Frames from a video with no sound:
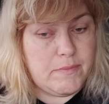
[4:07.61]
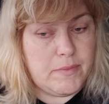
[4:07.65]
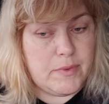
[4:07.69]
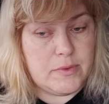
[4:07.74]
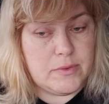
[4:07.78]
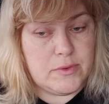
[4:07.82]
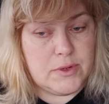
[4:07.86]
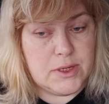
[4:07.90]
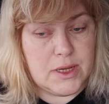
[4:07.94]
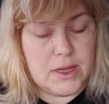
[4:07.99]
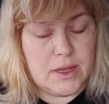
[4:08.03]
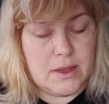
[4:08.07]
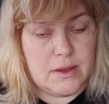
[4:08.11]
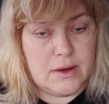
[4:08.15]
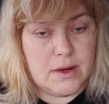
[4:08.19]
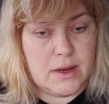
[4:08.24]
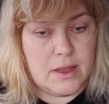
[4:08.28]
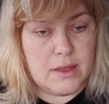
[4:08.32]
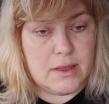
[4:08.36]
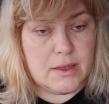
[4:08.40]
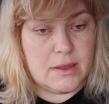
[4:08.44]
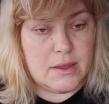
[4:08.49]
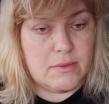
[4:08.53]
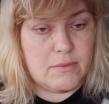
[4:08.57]
bullshit.
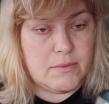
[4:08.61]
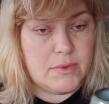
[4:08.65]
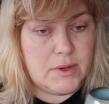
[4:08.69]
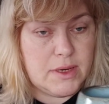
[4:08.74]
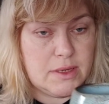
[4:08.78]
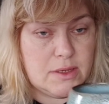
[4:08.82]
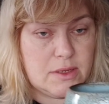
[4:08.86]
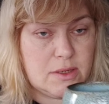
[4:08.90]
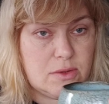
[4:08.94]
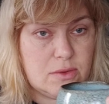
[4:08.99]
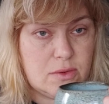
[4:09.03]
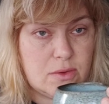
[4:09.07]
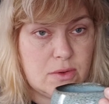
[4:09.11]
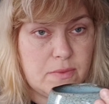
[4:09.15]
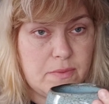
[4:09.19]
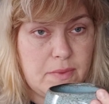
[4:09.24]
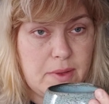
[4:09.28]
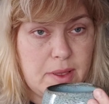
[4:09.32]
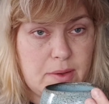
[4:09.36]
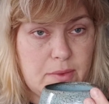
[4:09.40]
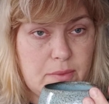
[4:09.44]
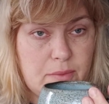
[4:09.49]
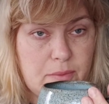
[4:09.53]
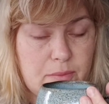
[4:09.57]
Like, we need to talk
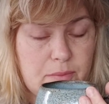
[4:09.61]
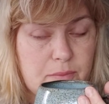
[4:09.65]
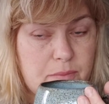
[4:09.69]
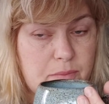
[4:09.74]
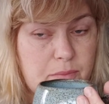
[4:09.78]
about,